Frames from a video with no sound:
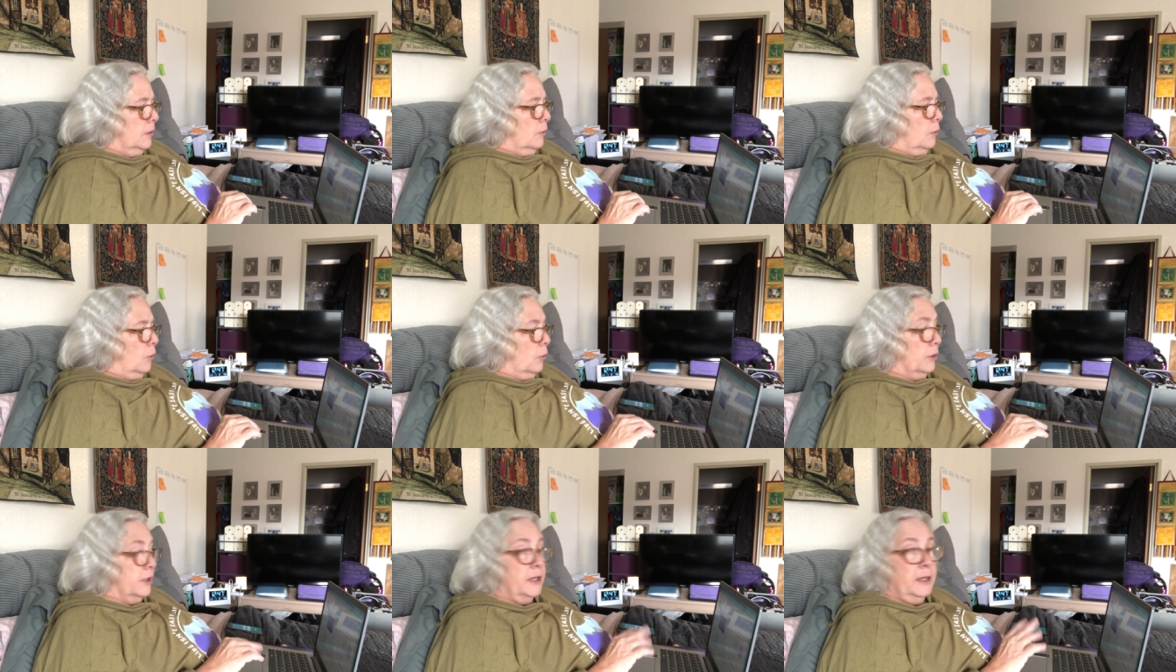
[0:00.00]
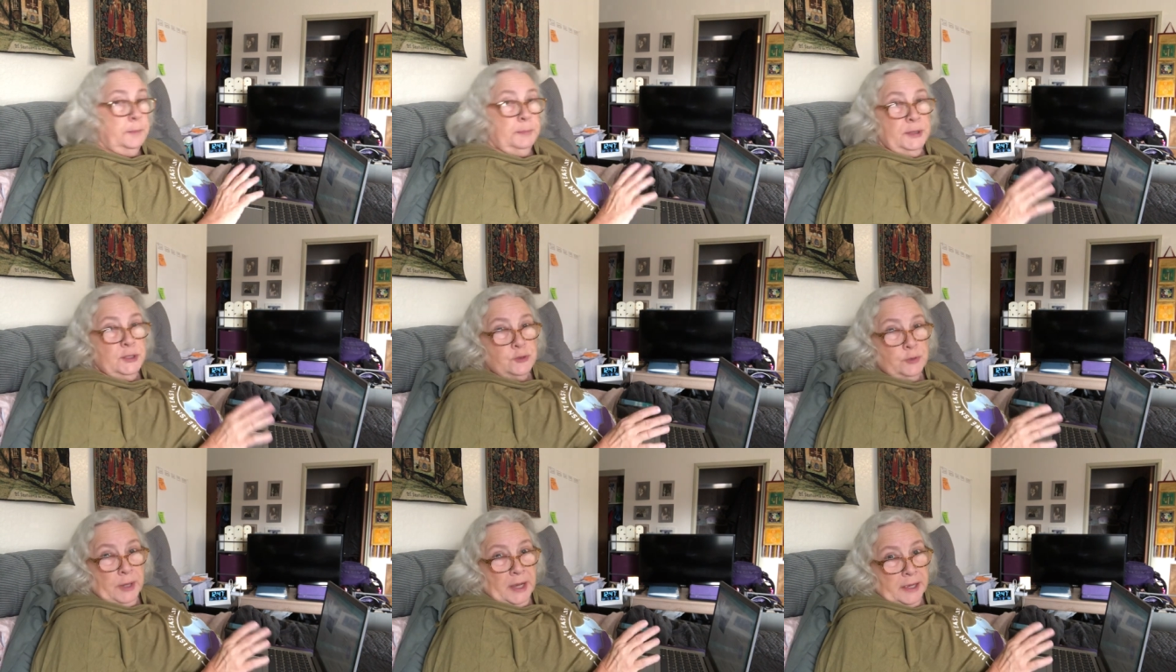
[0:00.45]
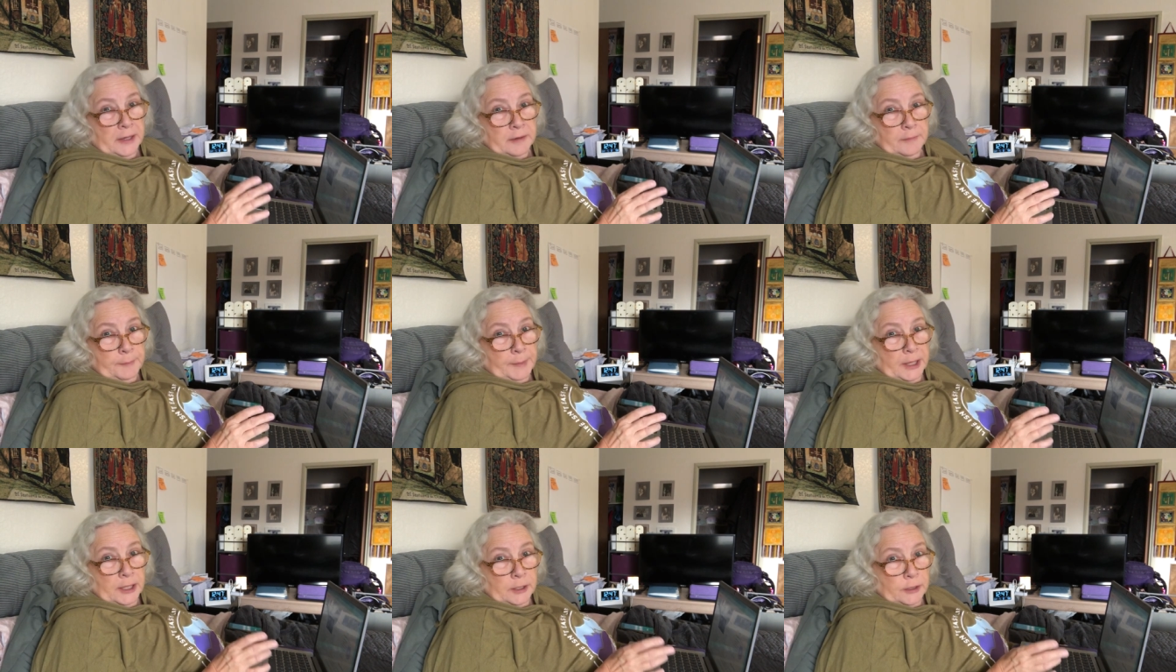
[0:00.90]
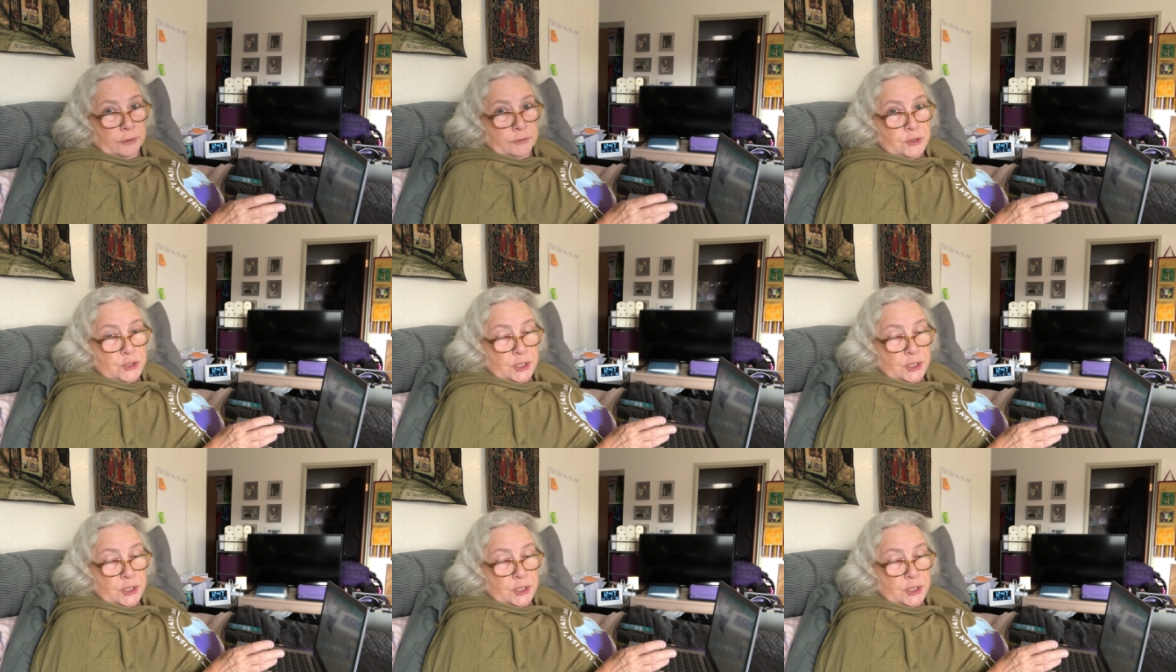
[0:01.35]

or keeping track of my own